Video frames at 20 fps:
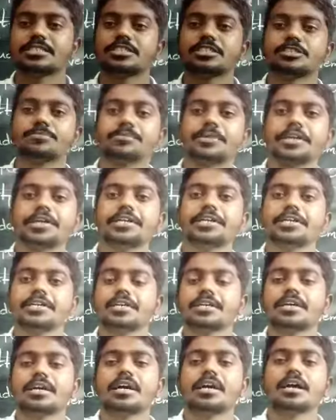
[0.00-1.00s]

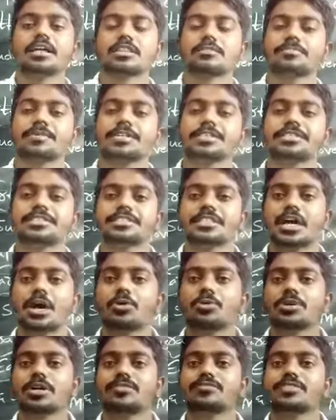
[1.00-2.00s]
spreads
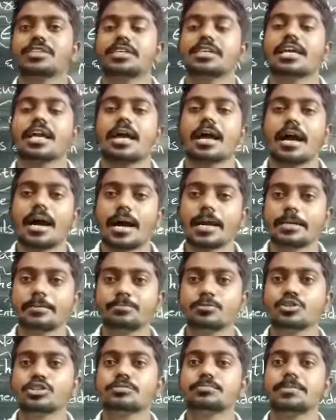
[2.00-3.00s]
out of the
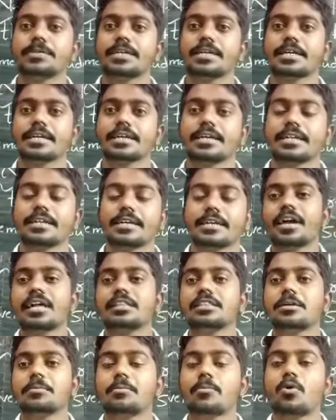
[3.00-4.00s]
atmosphere, while
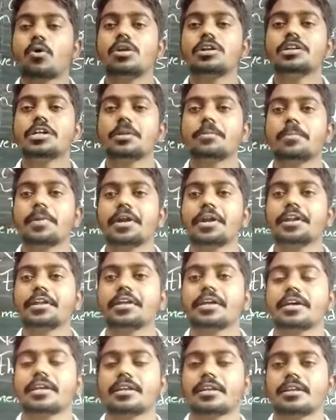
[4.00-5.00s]
the molten
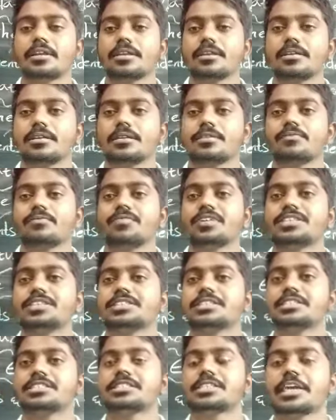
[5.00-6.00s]
material
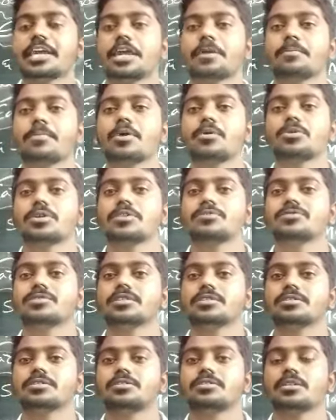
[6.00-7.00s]
which came out
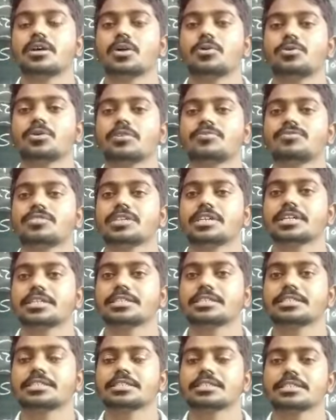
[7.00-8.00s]
of the
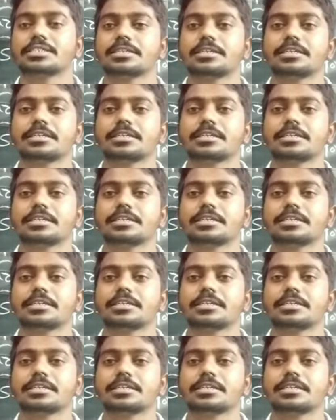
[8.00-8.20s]
earth